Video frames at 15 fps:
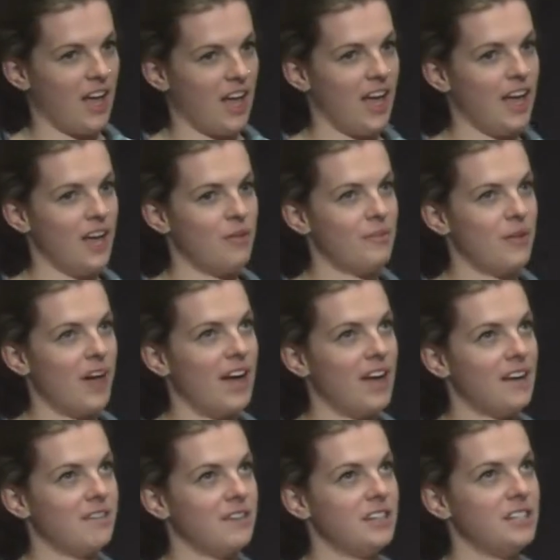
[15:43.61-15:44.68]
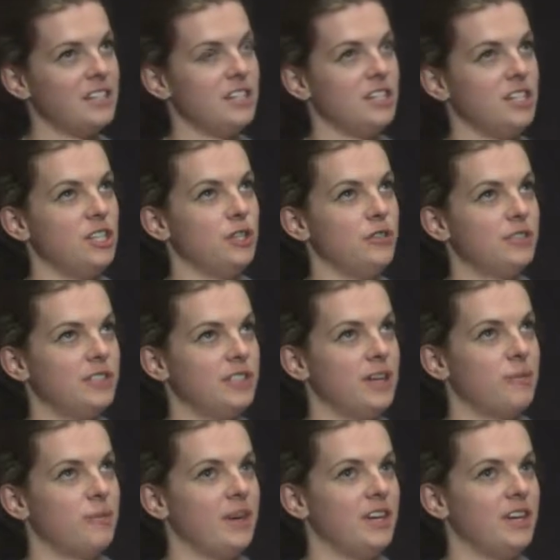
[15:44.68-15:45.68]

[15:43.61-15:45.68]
What? Um, I haven't used them,